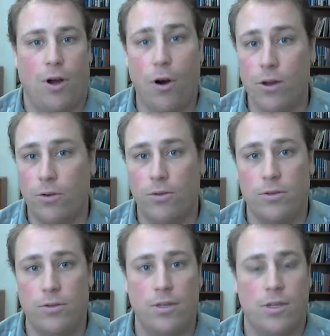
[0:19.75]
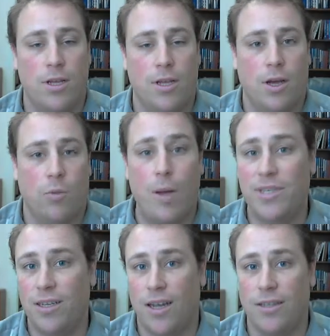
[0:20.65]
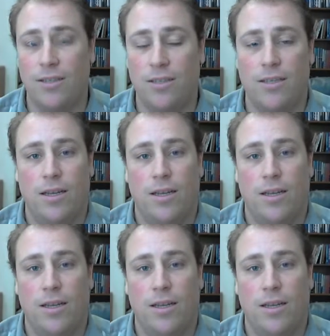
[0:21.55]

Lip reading: articles, websites.